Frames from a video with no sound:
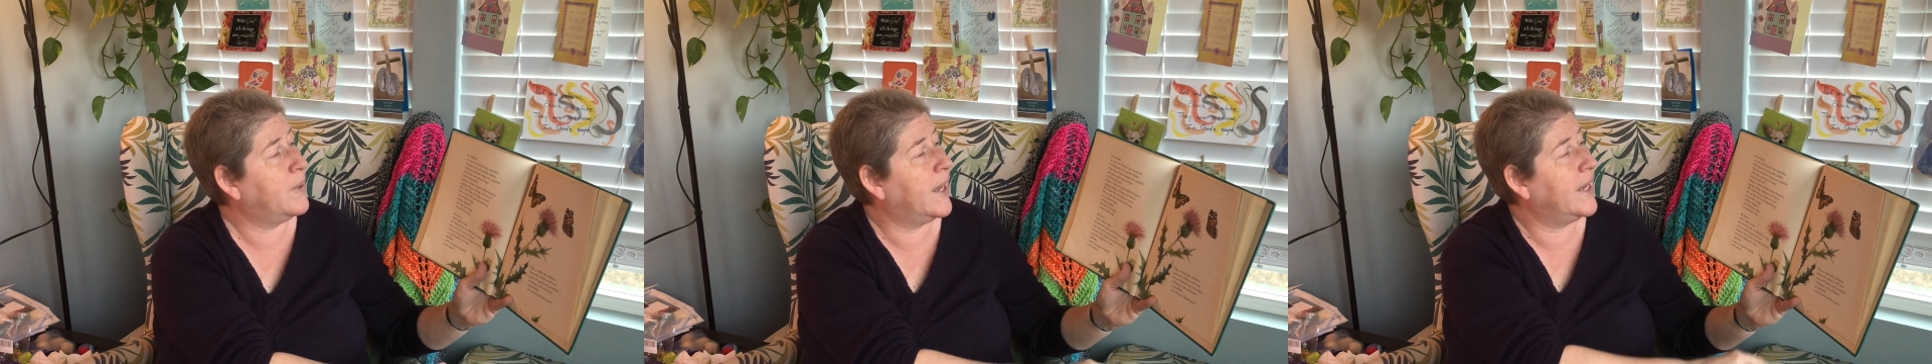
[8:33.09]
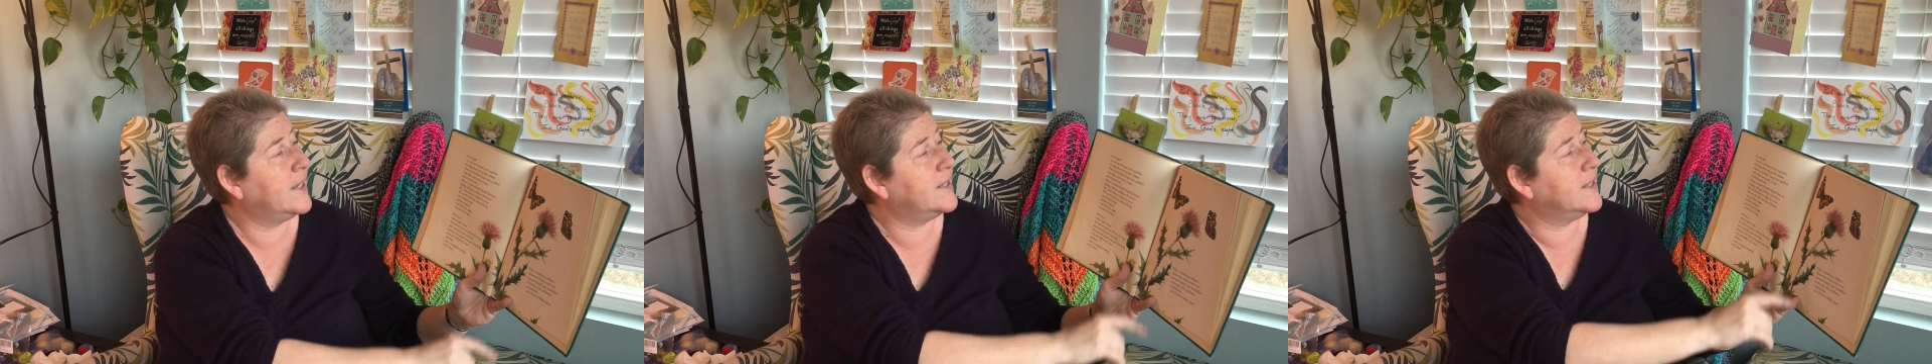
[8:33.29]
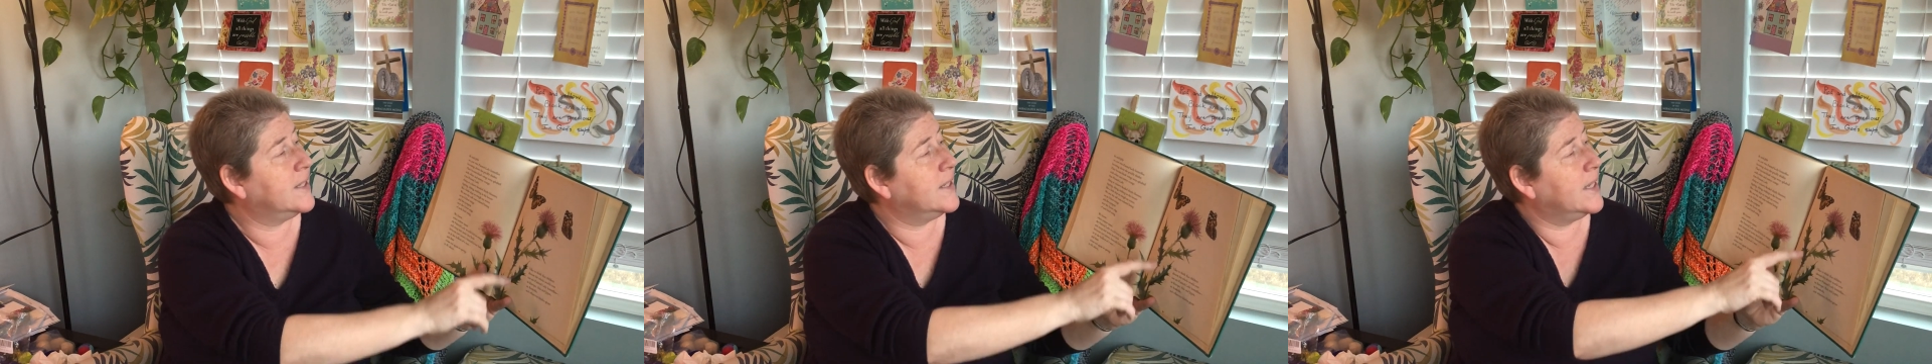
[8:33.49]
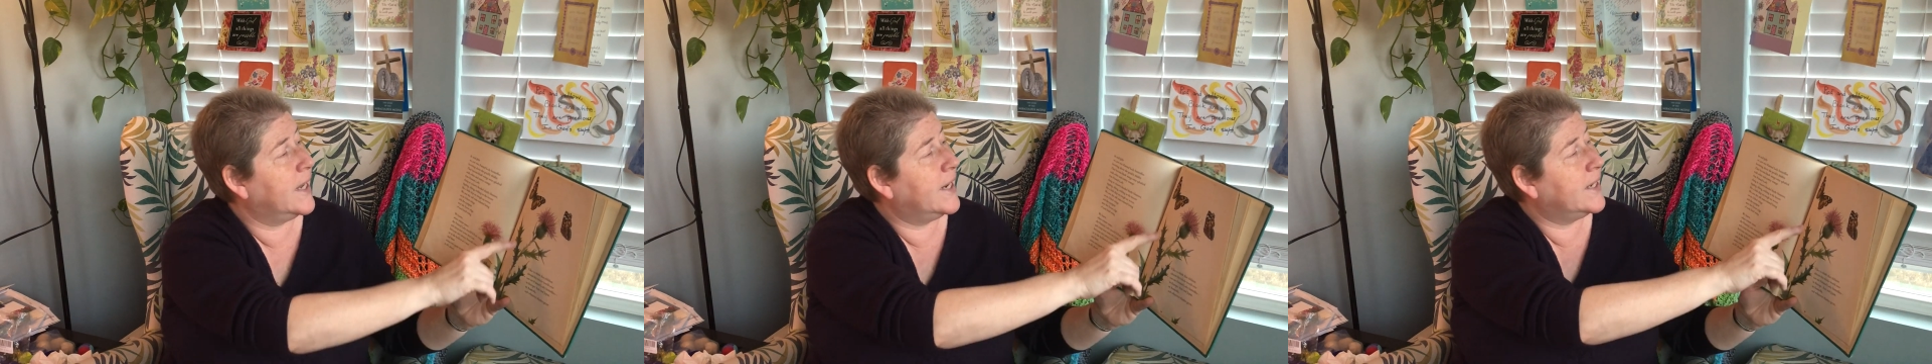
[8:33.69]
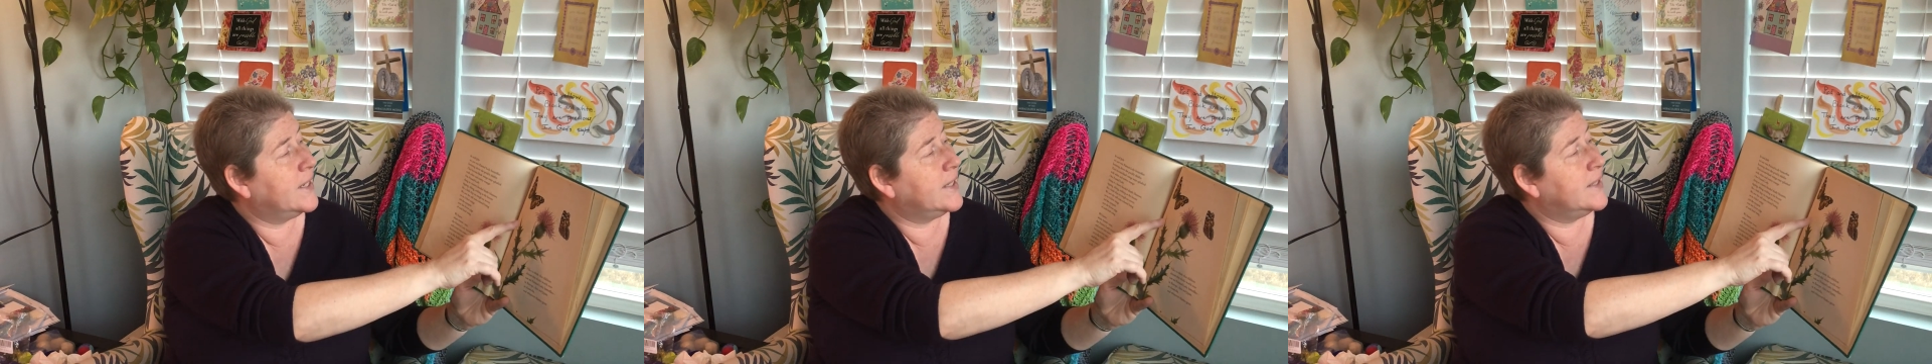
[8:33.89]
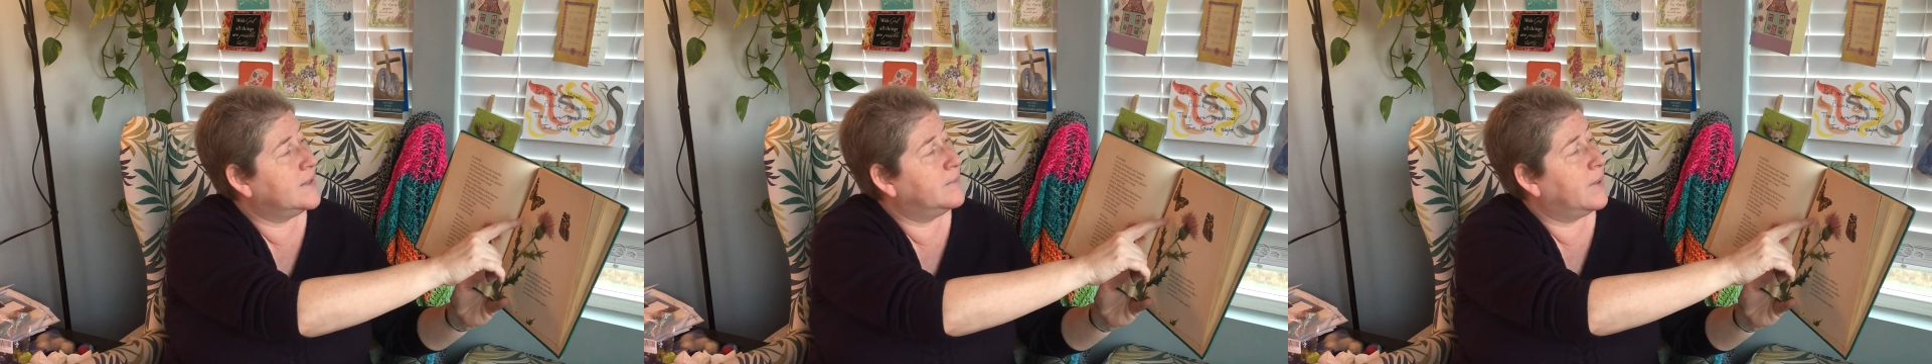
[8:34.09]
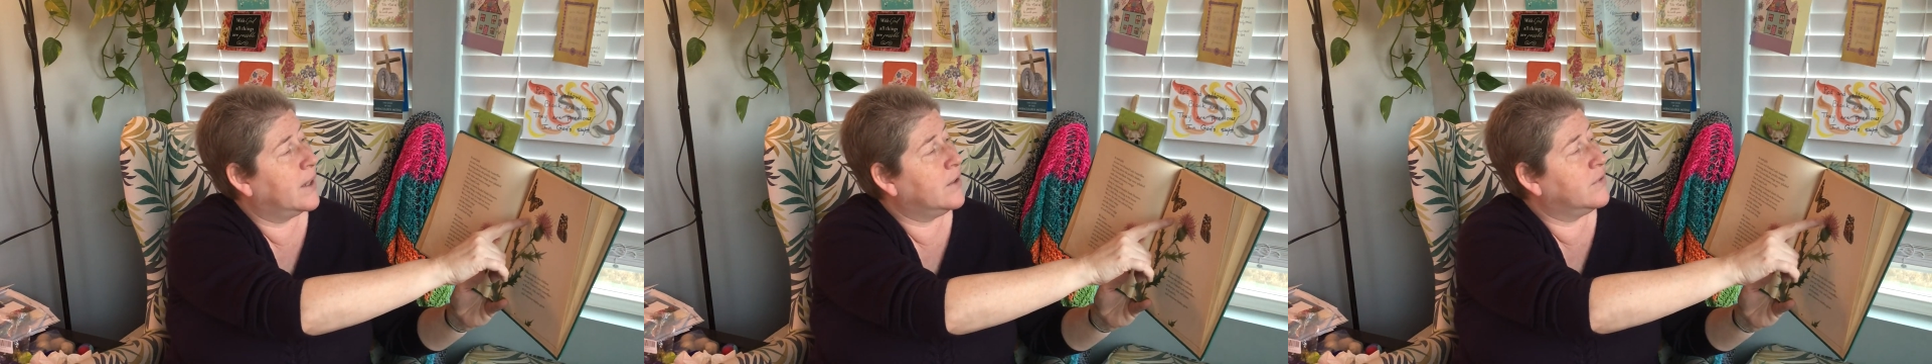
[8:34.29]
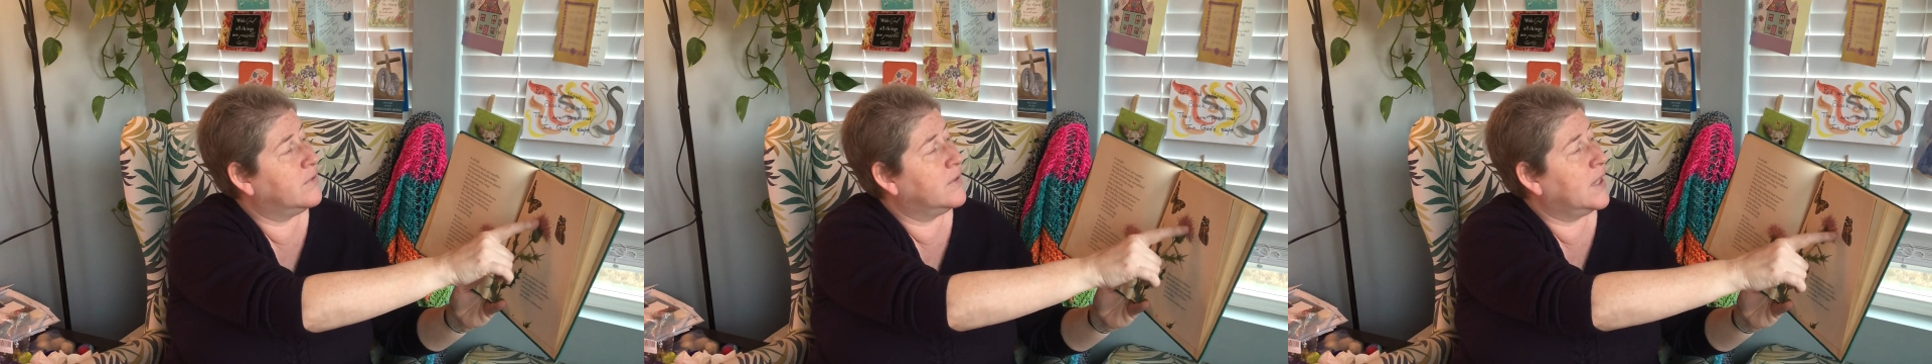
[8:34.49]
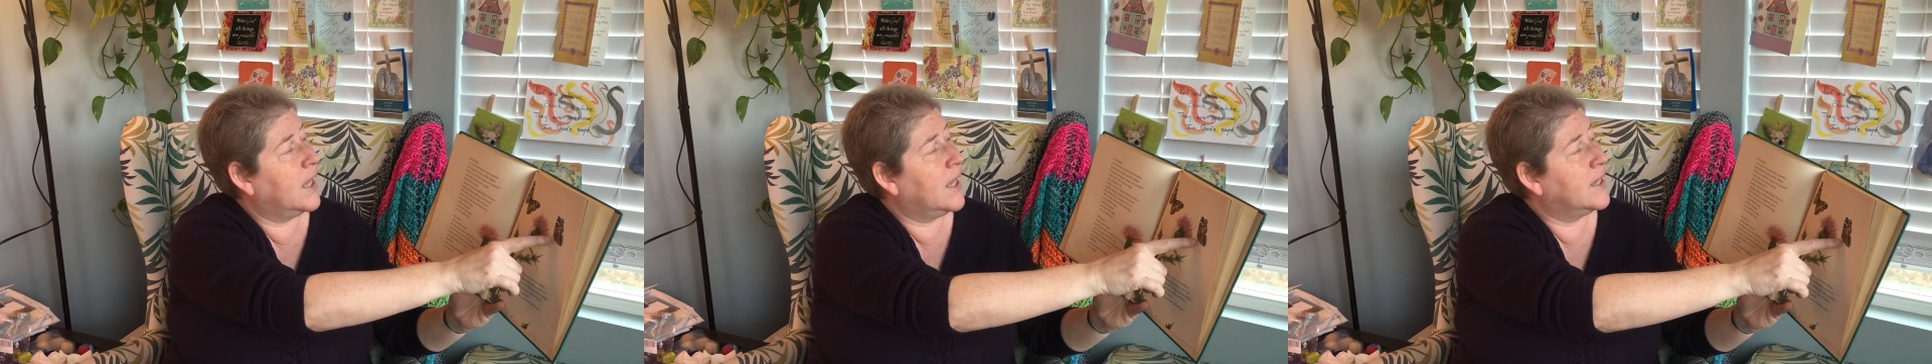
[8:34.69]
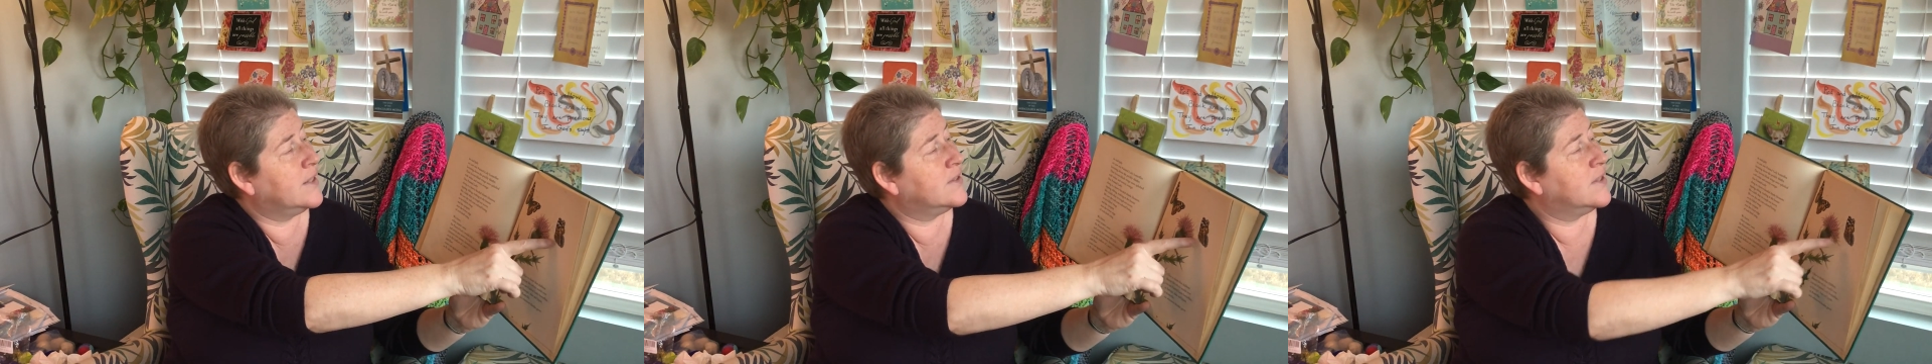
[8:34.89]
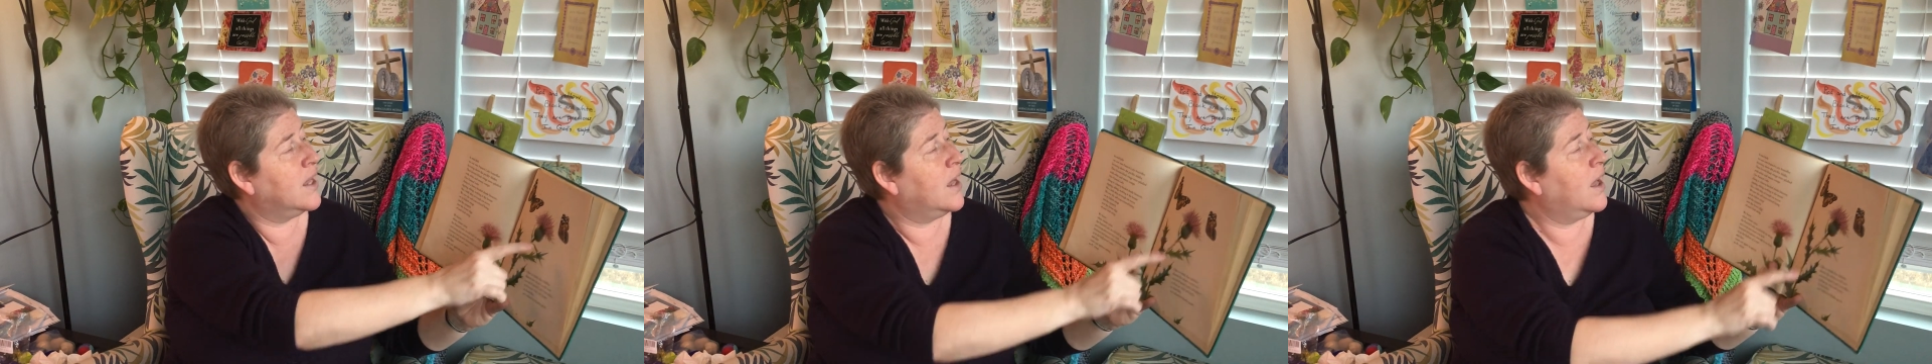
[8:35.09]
painted lady butterflies